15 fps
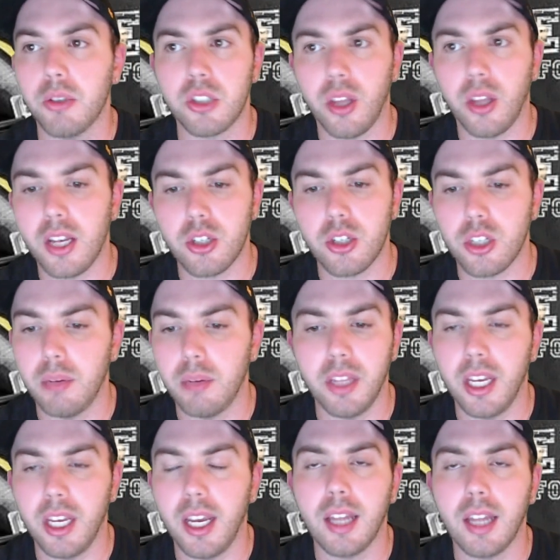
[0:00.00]
the last time
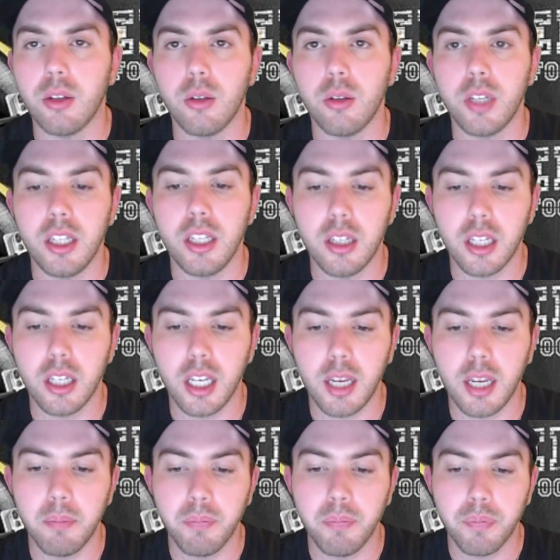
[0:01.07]
they had the lead in the
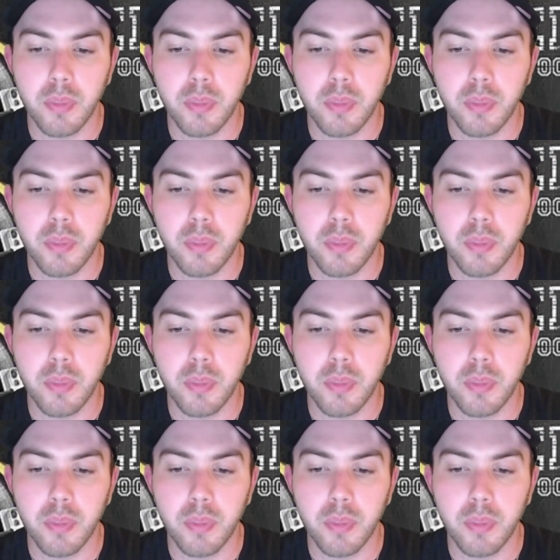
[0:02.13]
game.